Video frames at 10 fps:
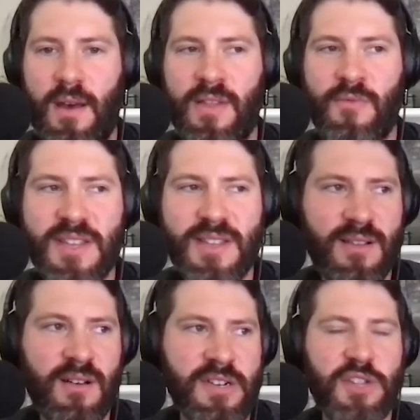they
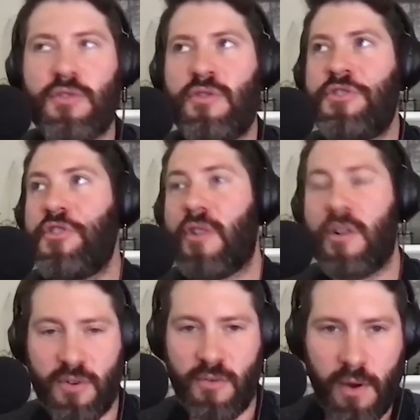recently launched their
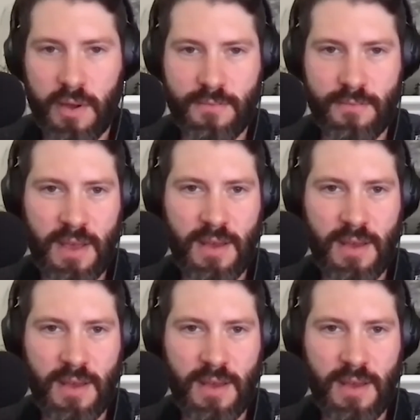Euro coin.